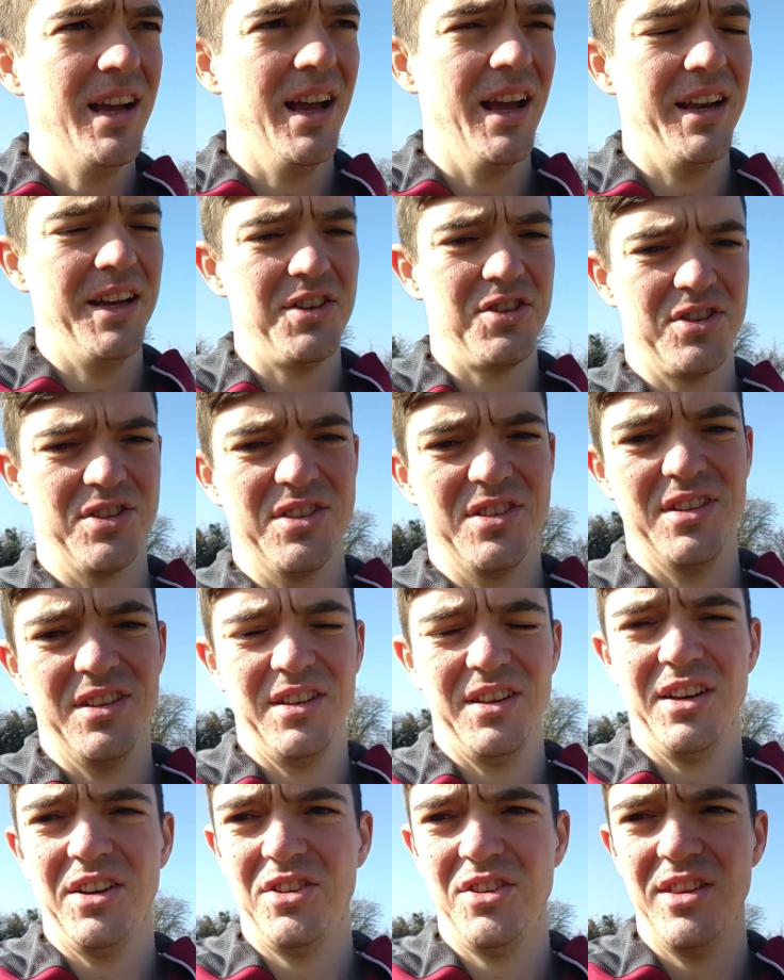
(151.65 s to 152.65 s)
and there's
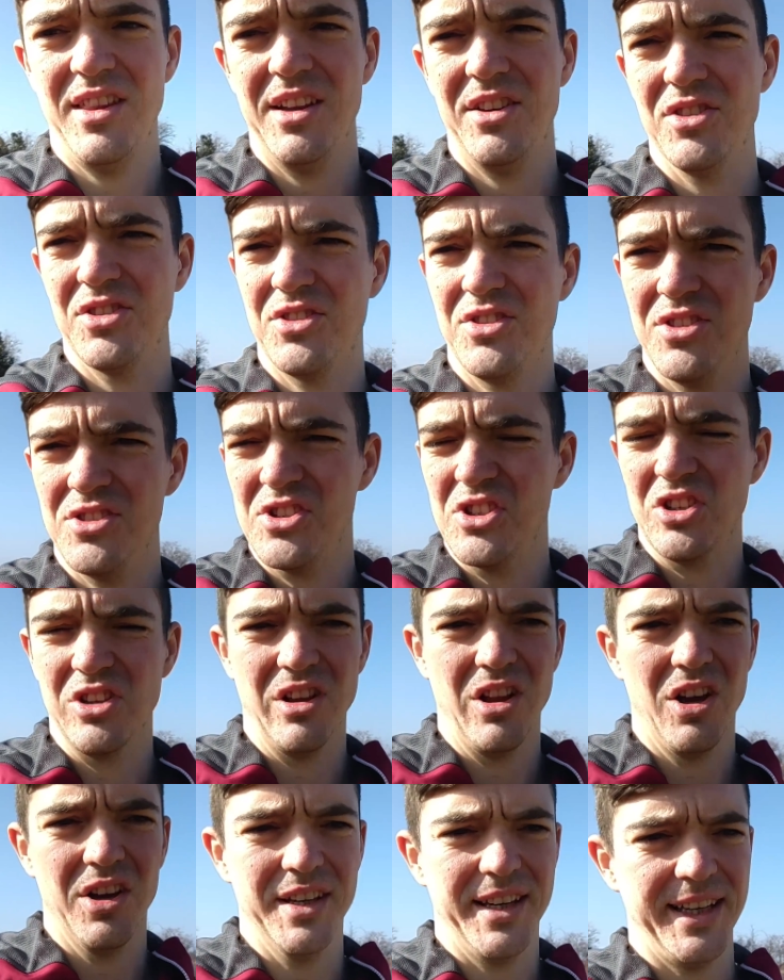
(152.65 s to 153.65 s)
just a
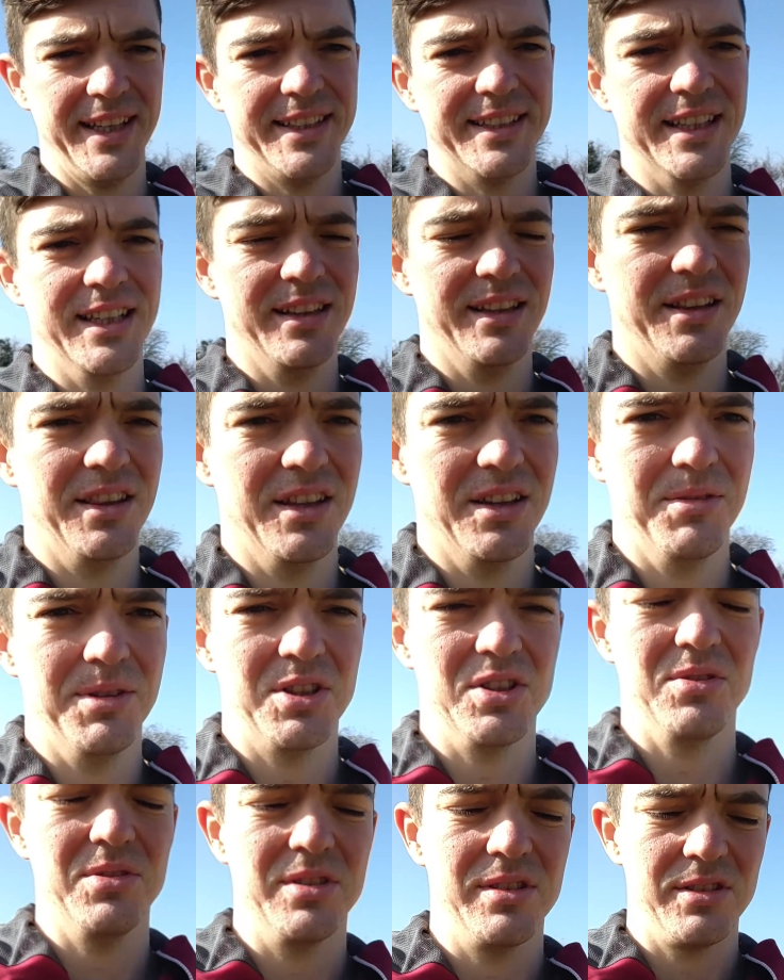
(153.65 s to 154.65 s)
lot of detail in there
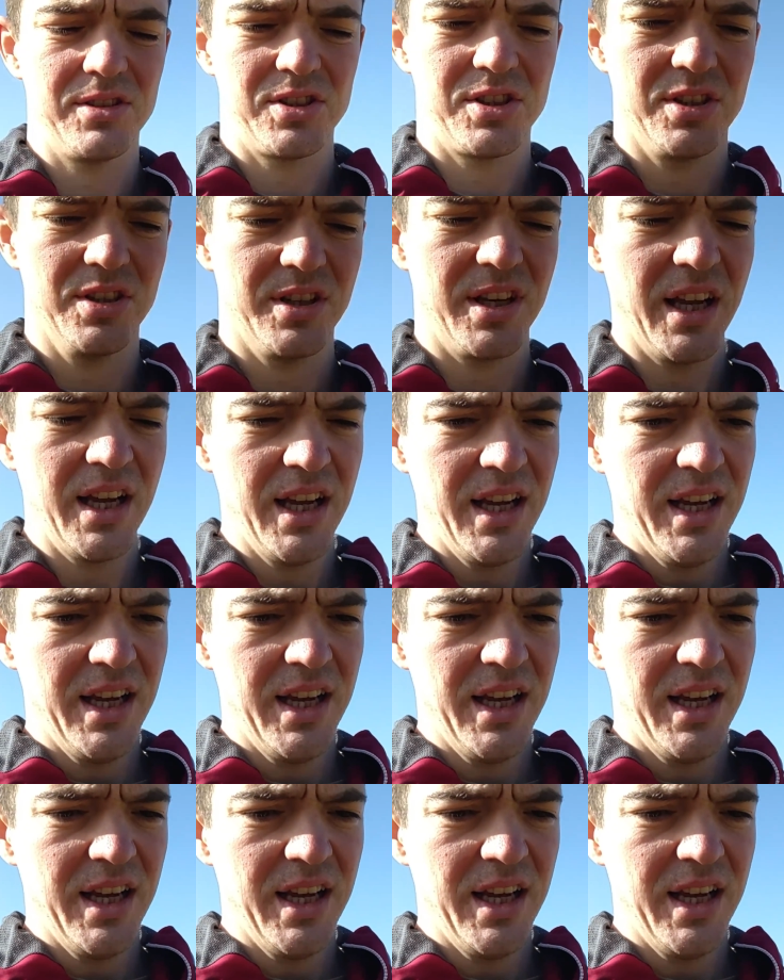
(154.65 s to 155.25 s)
which always looks good.